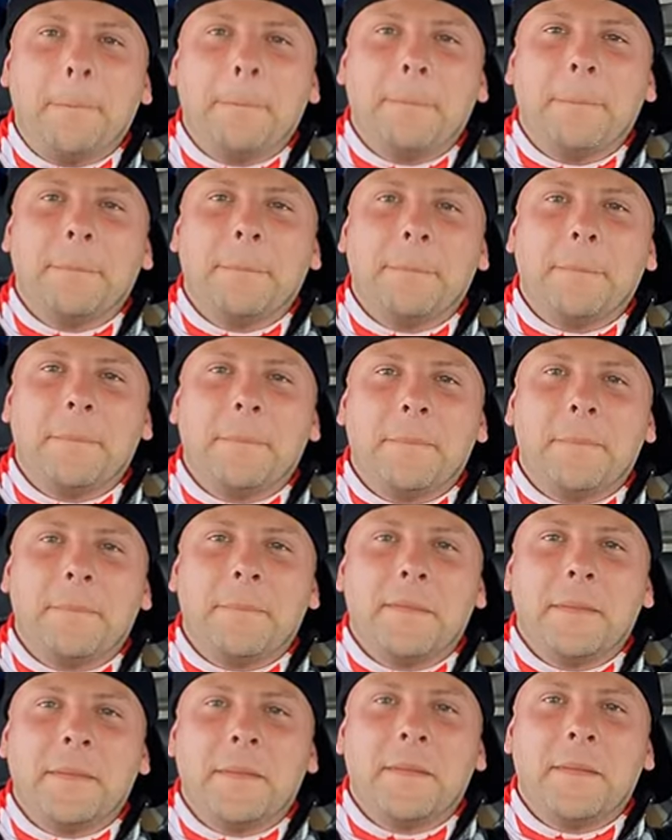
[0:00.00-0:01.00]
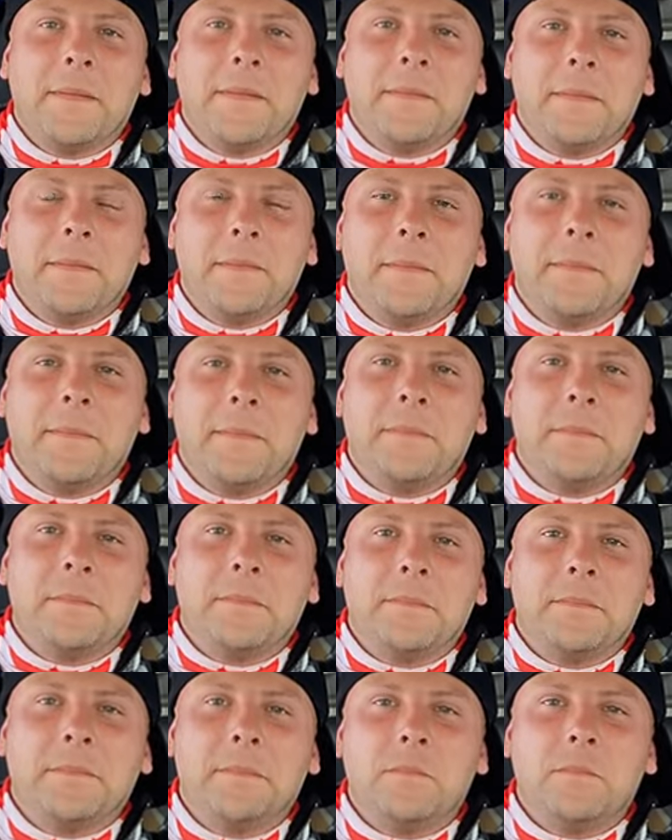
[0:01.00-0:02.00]

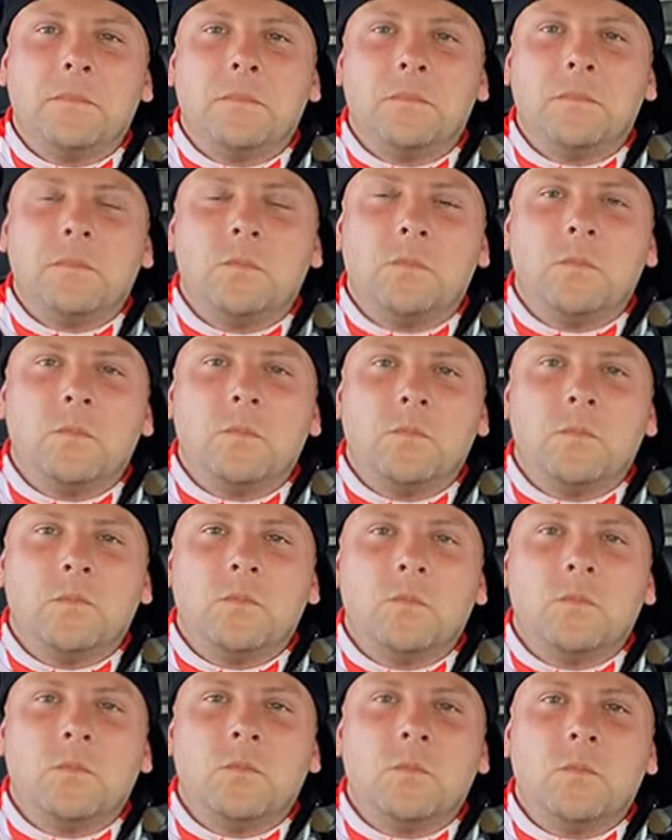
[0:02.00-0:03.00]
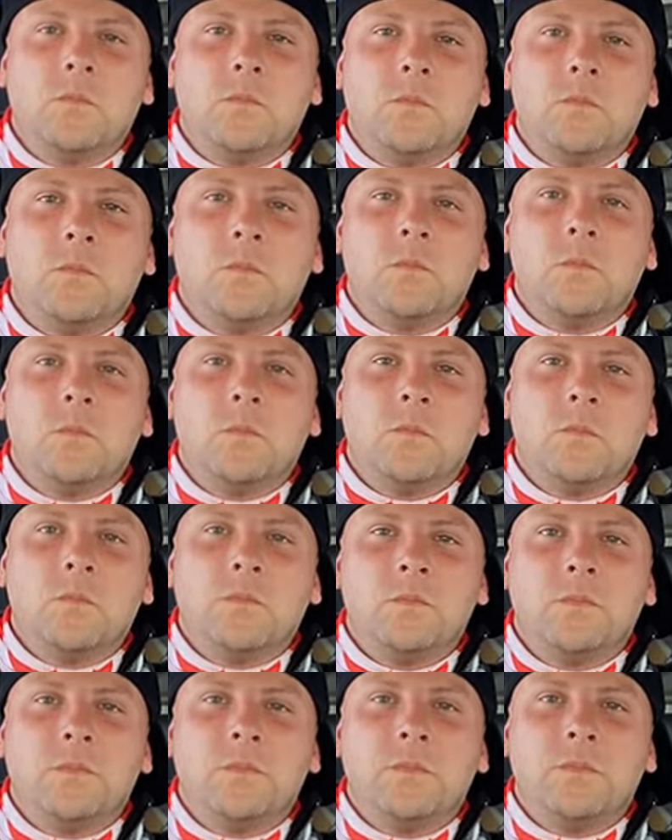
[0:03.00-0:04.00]

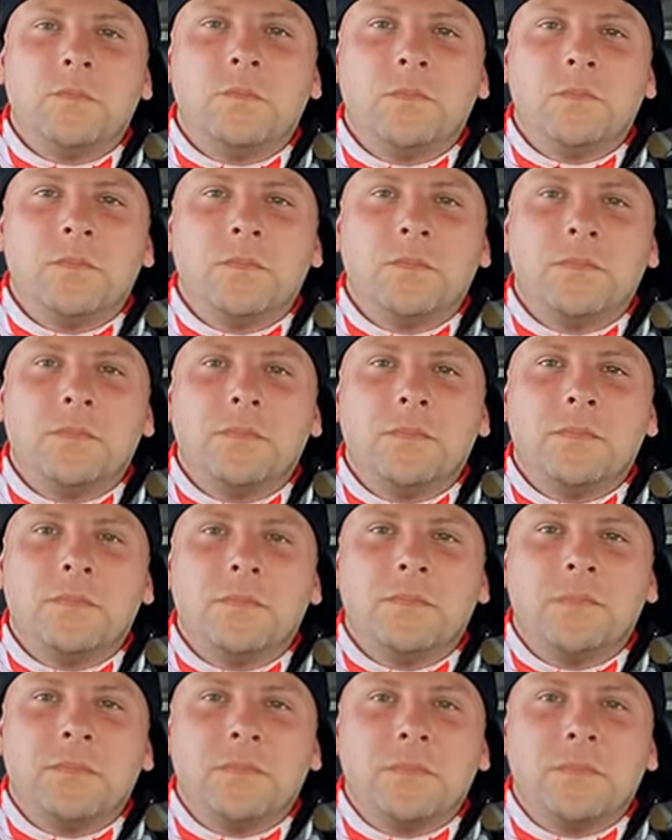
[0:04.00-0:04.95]
(silent)